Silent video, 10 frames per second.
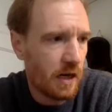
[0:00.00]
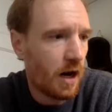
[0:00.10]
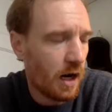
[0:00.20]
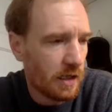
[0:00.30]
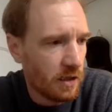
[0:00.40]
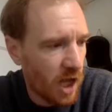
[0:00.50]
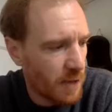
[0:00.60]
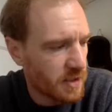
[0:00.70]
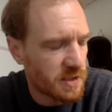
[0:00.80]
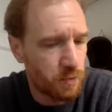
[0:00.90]
hot
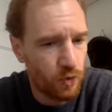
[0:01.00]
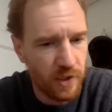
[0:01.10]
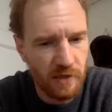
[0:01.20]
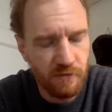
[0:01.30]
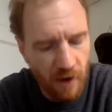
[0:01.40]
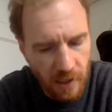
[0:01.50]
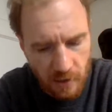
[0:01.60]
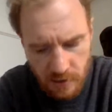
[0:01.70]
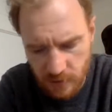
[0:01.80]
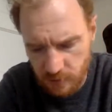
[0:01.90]
climates breed
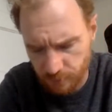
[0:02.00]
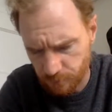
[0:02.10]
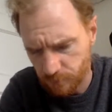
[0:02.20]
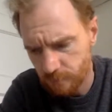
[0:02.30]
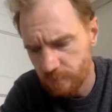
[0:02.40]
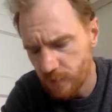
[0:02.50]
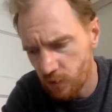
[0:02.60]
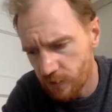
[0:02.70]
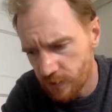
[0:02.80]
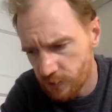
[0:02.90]
violence,
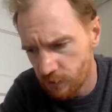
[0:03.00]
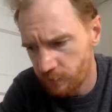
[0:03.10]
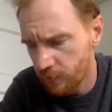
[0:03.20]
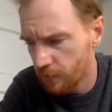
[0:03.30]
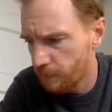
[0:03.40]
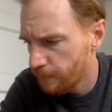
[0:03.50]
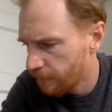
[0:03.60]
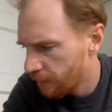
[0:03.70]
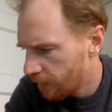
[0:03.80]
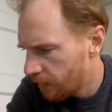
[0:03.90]
this sort of thing.
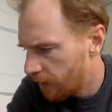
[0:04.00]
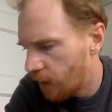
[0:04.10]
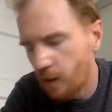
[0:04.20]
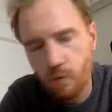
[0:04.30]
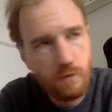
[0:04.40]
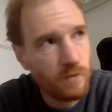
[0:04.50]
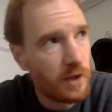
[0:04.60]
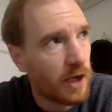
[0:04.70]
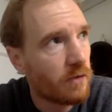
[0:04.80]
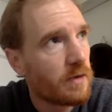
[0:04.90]
Uh,
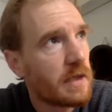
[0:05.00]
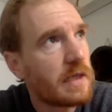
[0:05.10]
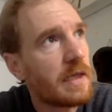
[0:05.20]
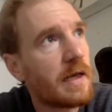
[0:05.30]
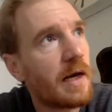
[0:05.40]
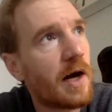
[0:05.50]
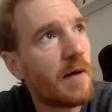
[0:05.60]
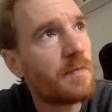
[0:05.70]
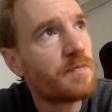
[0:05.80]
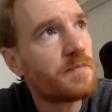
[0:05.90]
you know,
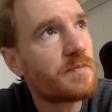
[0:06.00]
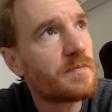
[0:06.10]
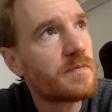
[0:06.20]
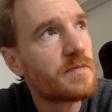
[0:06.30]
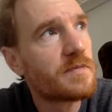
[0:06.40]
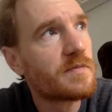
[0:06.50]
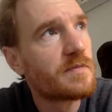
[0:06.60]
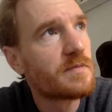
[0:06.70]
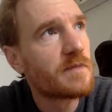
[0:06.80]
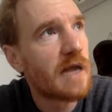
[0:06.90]
um,
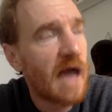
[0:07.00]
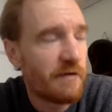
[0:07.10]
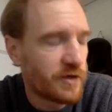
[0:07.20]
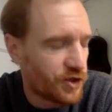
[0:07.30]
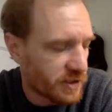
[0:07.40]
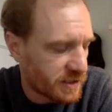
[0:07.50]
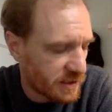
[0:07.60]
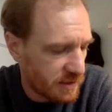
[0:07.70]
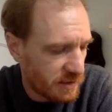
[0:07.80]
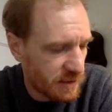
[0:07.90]
Having
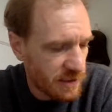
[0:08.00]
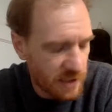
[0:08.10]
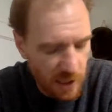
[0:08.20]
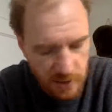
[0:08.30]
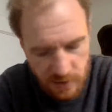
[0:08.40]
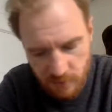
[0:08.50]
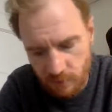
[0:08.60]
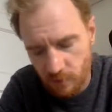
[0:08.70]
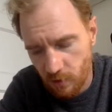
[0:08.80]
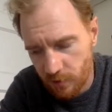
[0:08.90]
just discussed
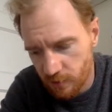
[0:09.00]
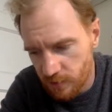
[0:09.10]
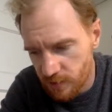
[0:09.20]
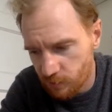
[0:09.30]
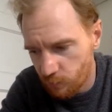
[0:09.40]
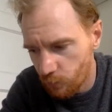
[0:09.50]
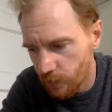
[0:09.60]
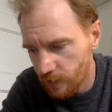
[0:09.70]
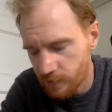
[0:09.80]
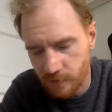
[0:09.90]
colonialism, we
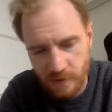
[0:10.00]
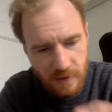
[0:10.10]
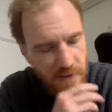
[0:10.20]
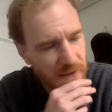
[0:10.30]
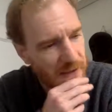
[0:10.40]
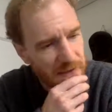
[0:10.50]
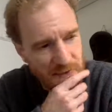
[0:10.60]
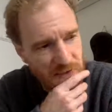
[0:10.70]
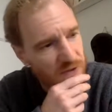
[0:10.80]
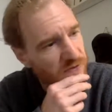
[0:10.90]
can
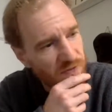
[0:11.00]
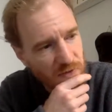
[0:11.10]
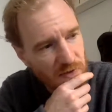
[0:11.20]
sort of,